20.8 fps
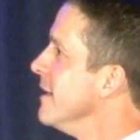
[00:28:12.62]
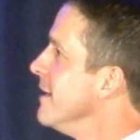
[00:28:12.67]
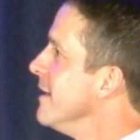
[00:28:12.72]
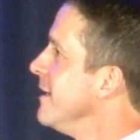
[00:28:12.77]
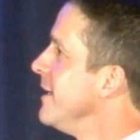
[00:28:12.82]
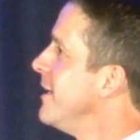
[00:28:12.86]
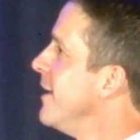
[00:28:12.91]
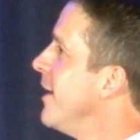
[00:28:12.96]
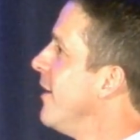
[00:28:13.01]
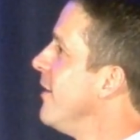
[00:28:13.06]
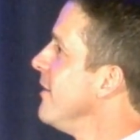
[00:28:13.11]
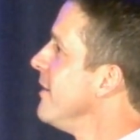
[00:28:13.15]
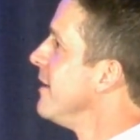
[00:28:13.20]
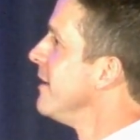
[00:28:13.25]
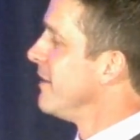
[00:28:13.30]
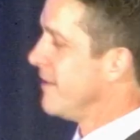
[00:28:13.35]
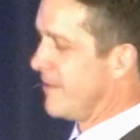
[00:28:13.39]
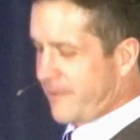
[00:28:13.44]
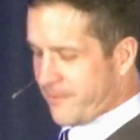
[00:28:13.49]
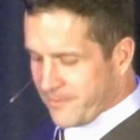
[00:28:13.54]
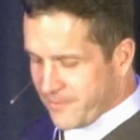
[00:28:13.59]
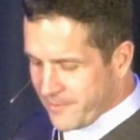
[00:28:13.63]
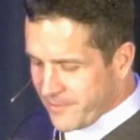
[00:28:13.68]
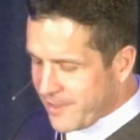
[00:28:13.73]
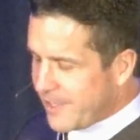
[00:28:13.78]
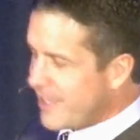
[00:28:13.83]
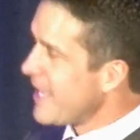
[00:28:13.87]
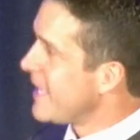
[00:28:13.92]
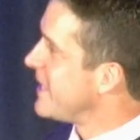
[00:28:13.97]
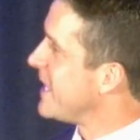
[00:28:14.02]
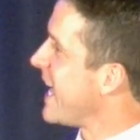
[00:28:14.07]
You know.
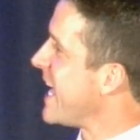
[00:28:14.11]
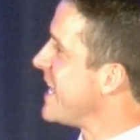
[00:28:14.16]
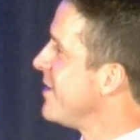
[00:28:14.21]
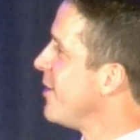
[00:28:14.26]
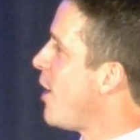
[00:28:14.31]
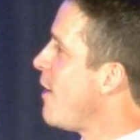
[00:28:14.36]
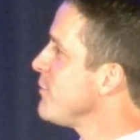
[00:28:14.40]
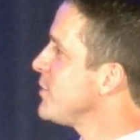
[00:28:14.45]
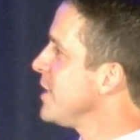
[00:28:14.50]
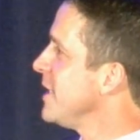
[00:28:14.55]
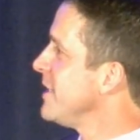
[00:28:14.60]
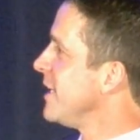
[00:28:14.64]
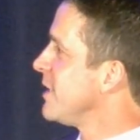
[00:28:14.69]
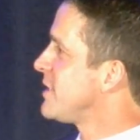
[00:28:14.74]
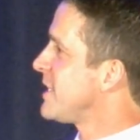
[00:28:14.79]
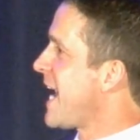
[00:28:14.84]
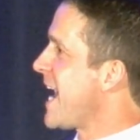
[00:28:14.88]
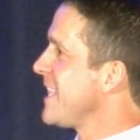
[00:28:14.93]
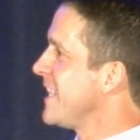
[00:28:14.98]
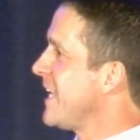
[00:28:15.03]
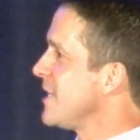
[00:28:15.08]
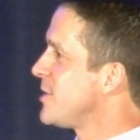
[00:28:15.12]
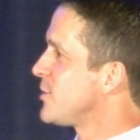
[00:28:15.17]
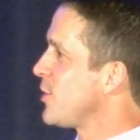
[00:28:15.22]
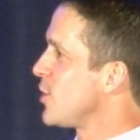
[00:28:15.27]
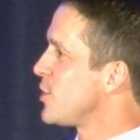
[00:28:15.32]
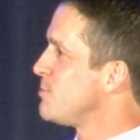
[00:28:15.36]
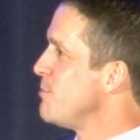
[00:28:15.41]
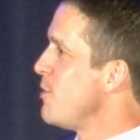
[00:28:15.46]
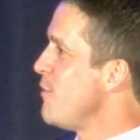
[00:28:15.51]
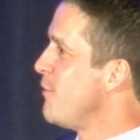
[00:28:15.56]
And all of a sudden, the sideline
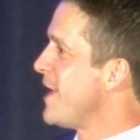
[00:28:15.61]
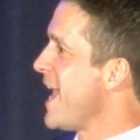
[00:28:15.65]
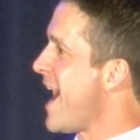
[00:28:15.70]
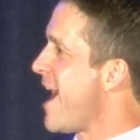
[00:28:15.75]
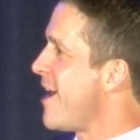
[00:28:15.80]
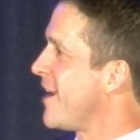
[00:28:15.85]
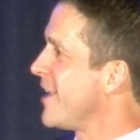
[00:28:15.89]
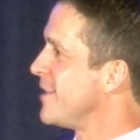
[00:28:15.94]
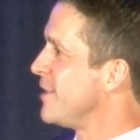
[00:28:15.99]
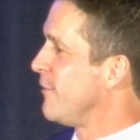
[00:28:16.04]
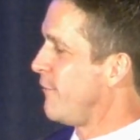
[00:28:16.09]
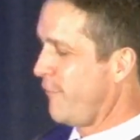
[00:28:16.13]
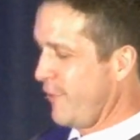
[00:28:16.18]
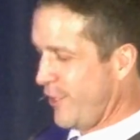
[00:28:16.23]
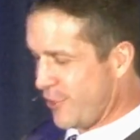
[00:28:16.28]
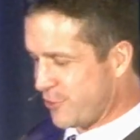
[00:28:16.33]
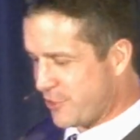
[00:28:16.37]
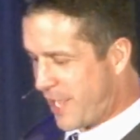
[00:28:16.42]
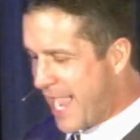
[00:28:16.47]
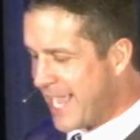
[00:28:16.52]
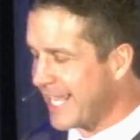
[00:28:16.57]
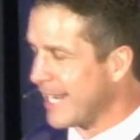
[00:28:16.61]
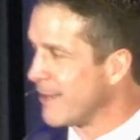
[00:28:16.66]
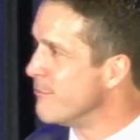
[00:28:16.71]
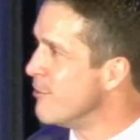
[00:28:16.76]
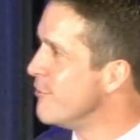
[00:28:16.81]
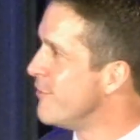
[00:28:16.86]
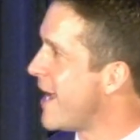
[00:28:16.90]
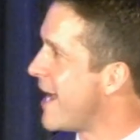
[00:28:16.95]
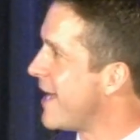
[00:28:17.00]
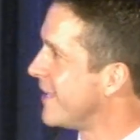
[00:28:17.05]
starts moving out onto the field, so I got to
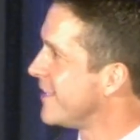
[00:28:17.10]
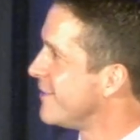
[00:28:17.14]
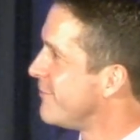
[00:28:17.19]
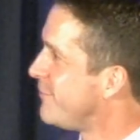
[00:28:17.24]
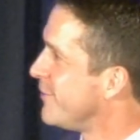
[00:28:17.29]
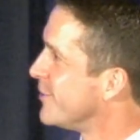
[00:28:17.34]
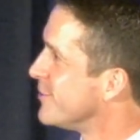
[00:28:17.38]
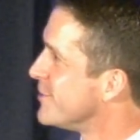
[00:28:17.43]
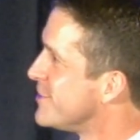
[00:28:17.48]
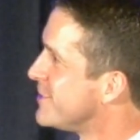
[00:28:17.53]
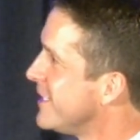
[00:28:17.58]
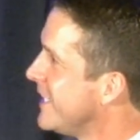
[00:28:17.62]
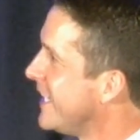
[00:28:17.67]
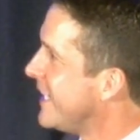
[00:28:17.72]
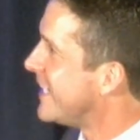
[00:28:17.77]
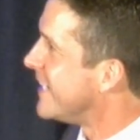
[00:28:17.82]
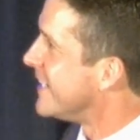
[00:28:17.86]
move out of the field to see.